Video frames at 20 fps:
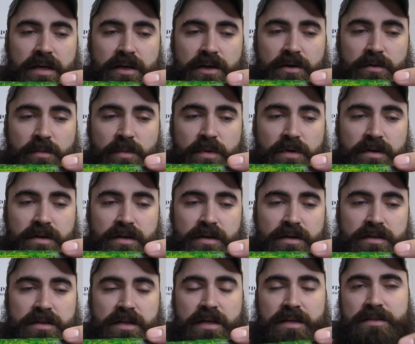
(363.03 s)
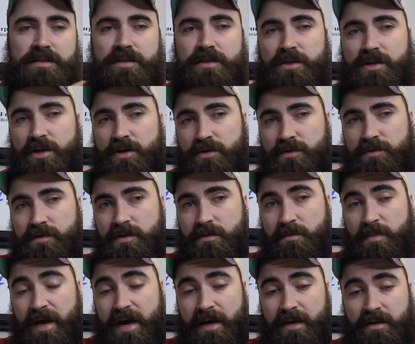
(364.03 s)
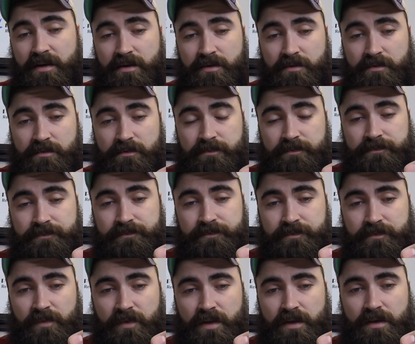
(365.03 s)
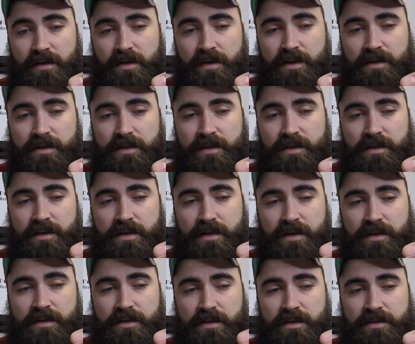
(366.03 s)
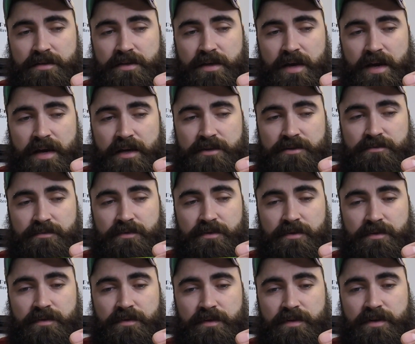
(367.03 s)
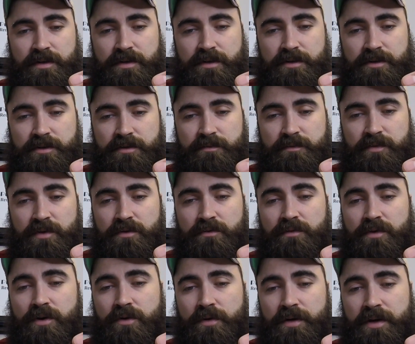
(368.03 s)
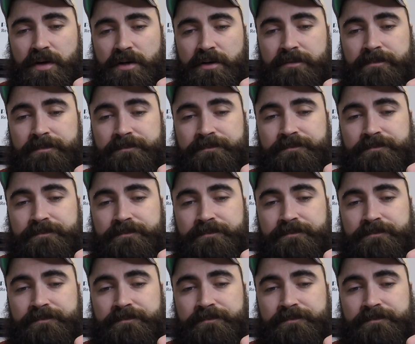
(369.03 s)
hemp, contains no tobacco in this actual roll here,